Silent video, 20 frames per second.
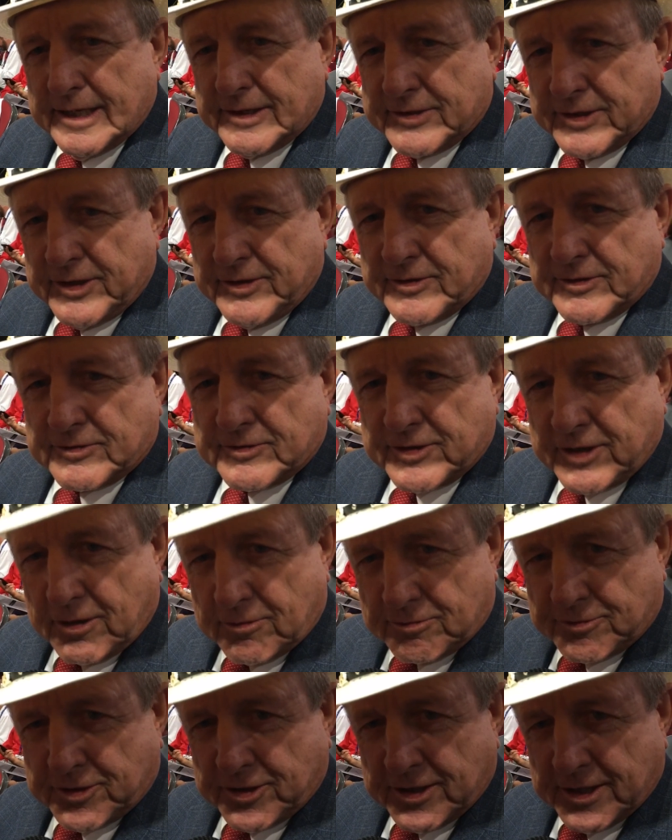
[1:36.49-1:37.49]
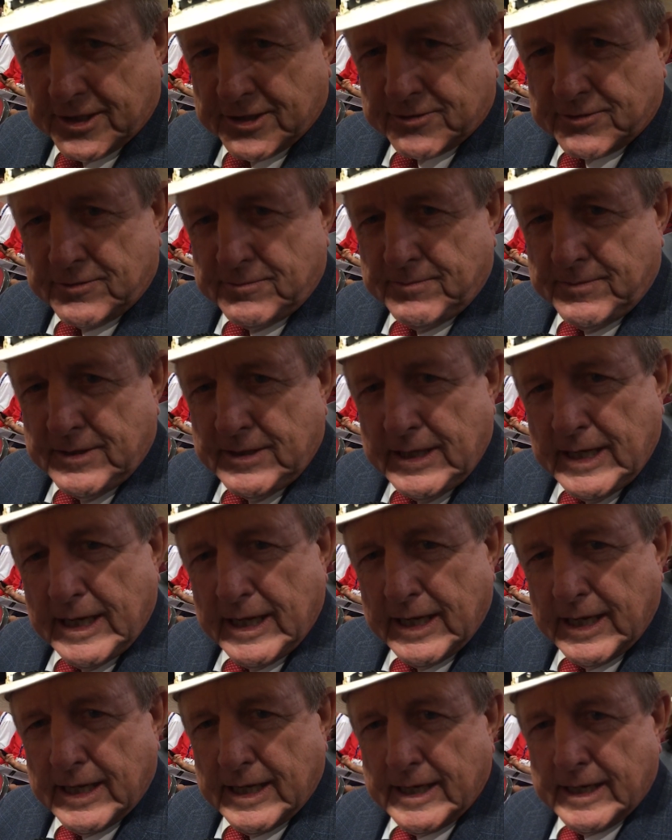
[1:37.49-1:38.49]
It's either socialism
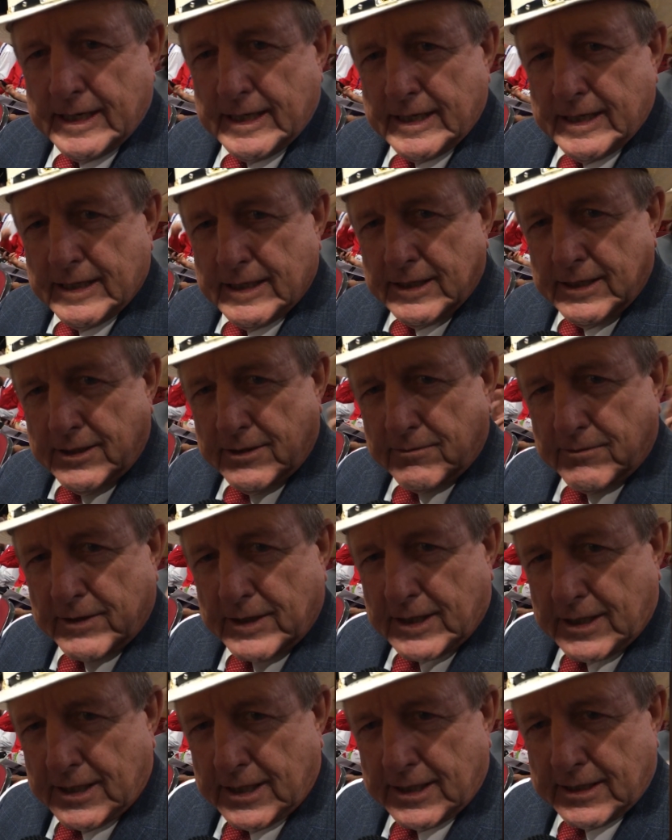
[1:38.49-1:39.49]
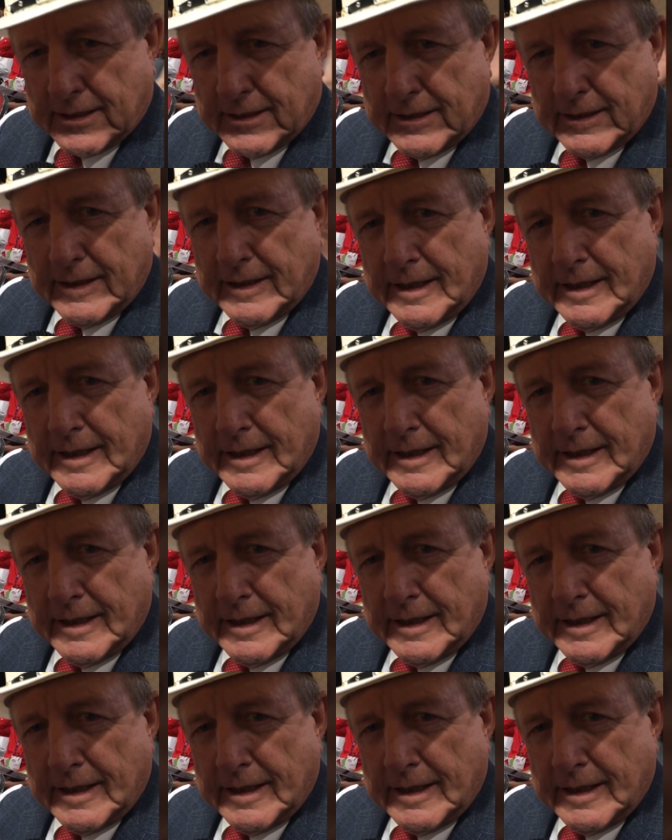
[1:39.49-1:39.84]
and uh, Hillary Clinton.